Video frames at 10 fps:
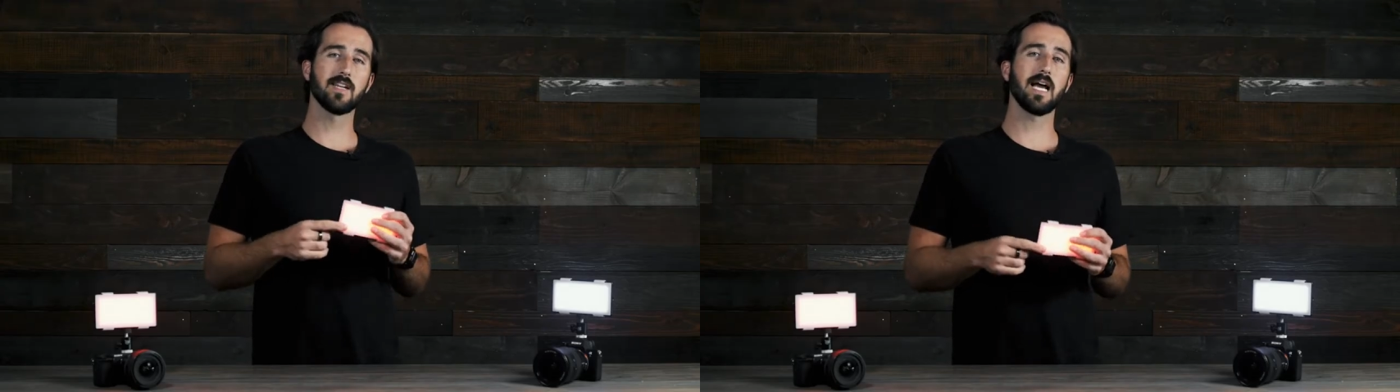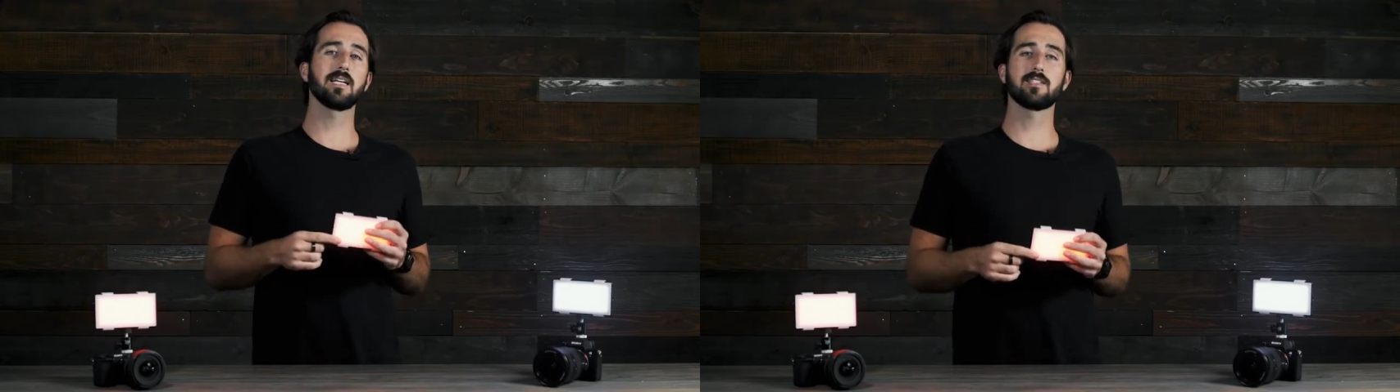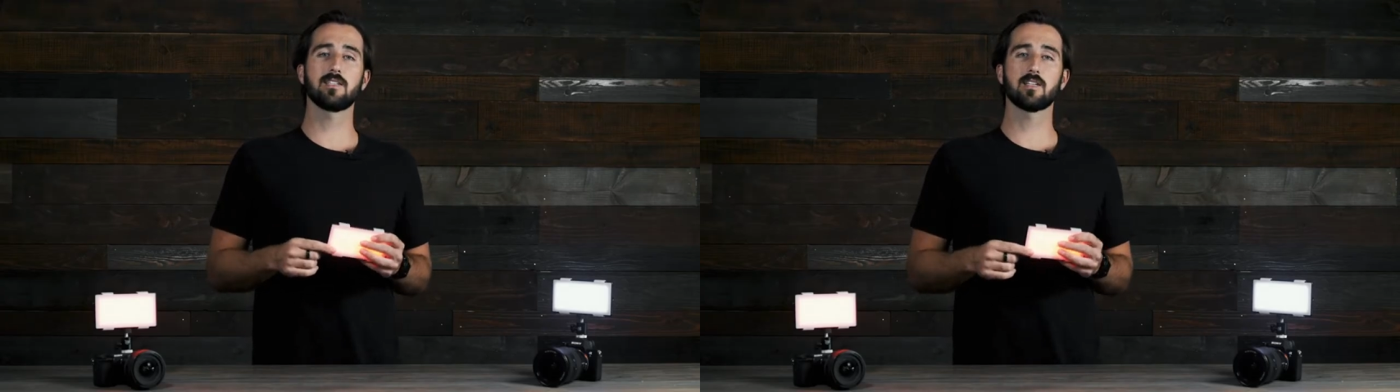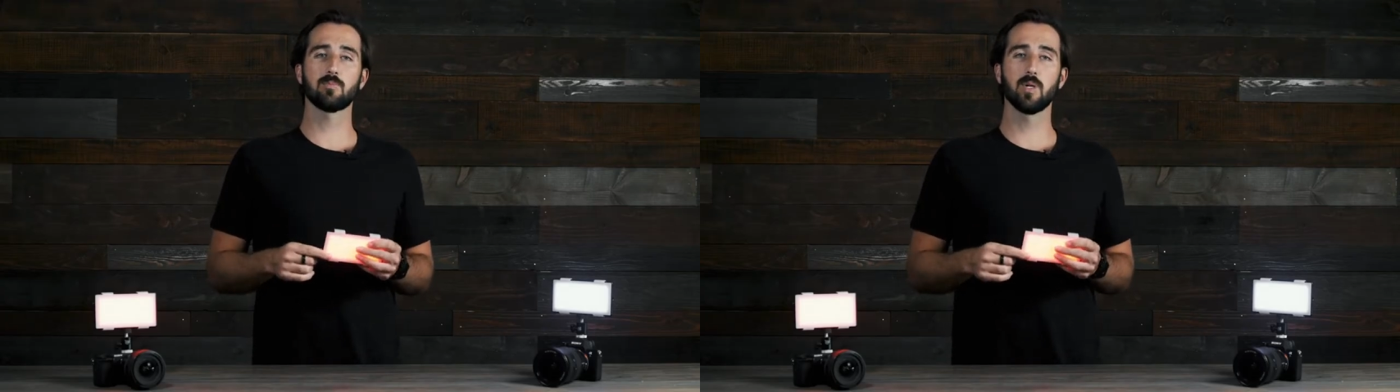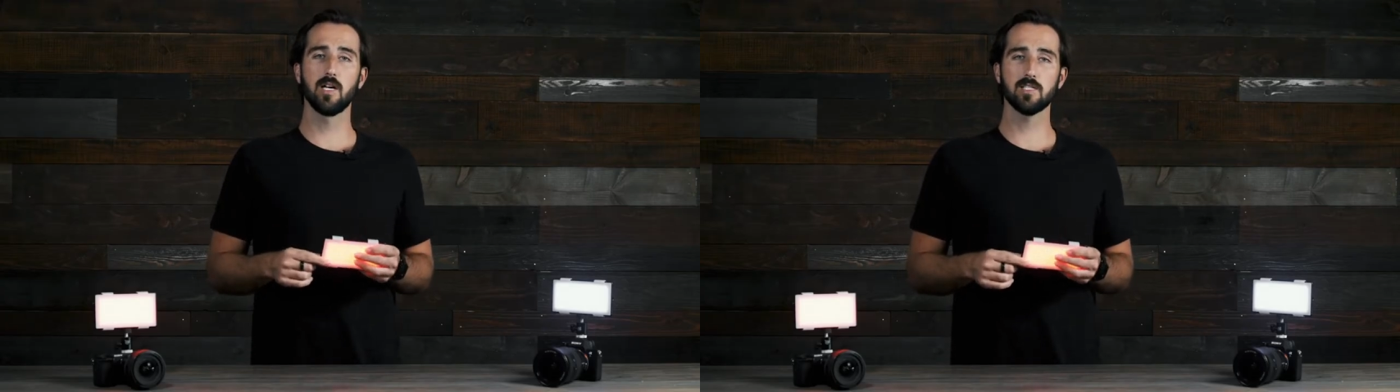
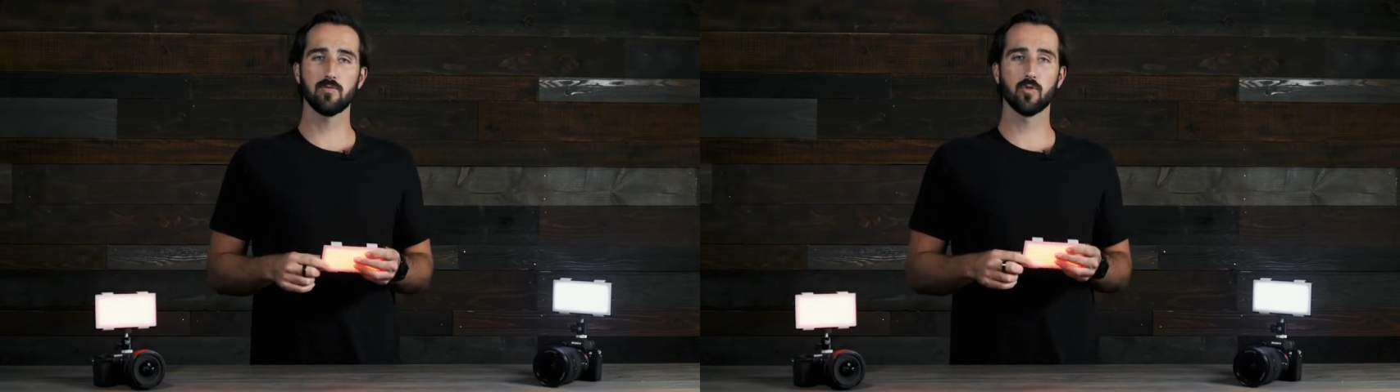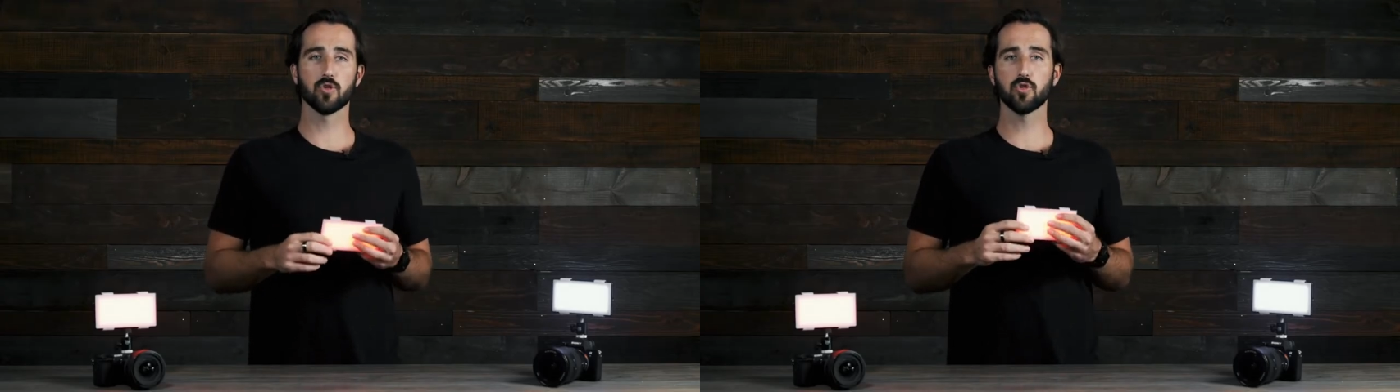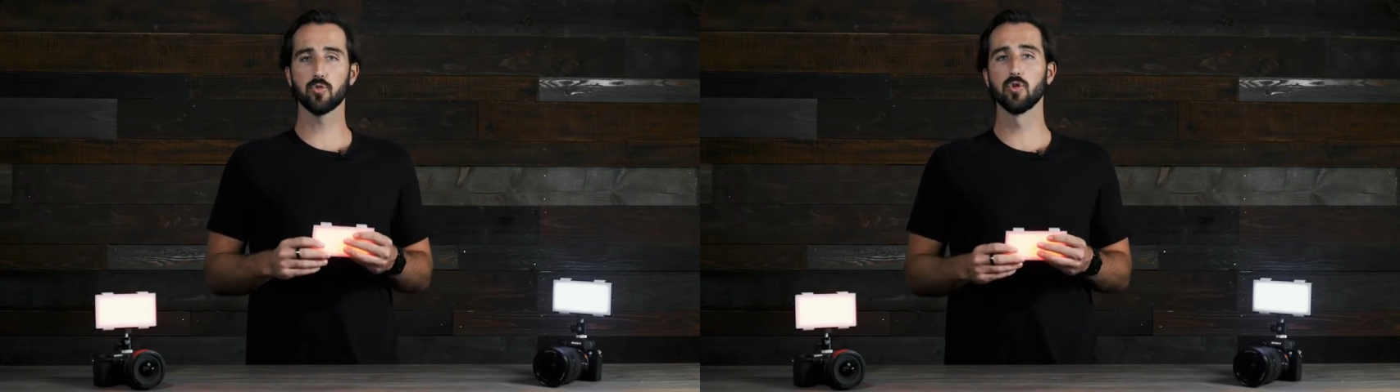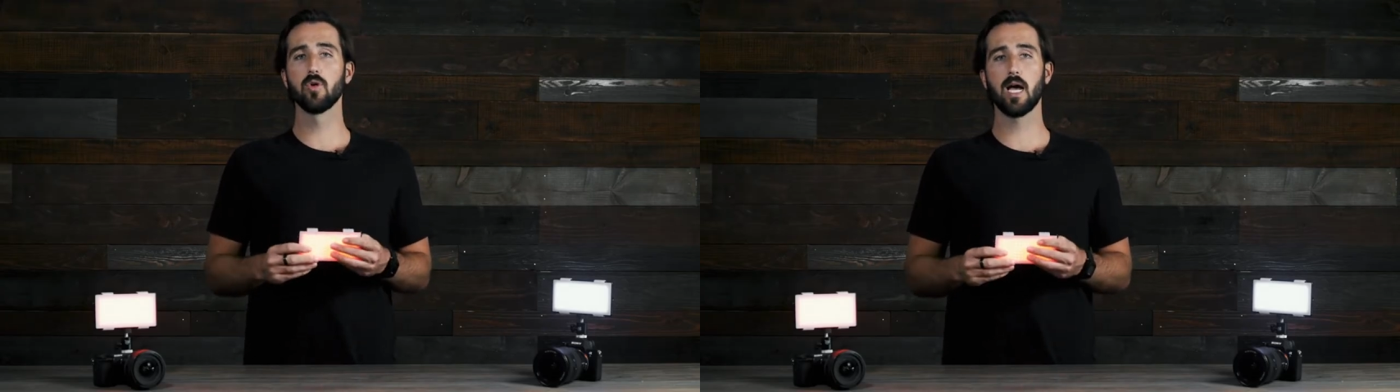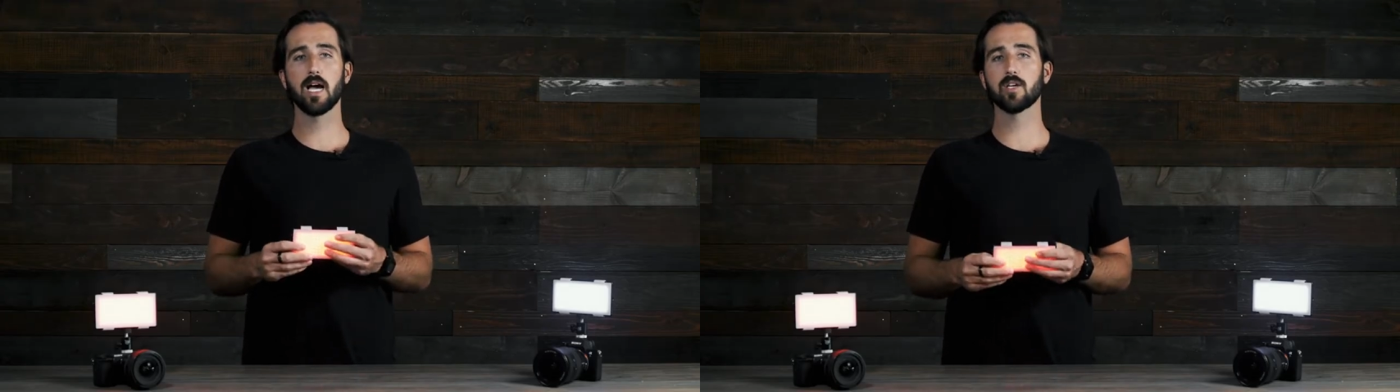96 plus for
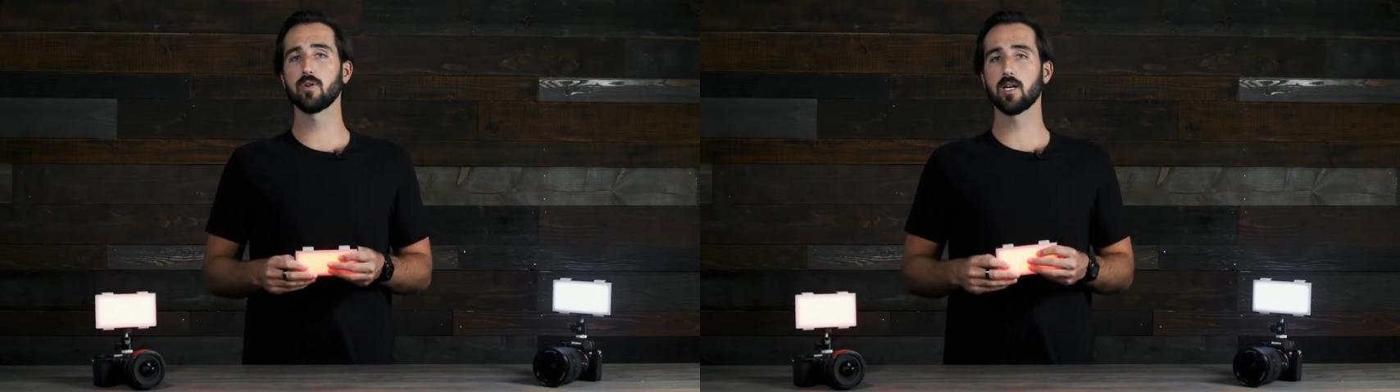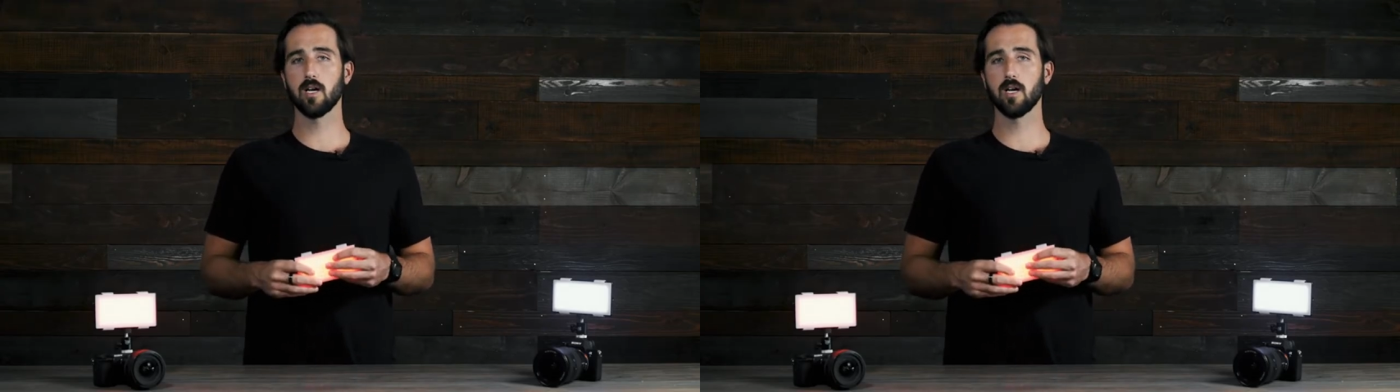true accurate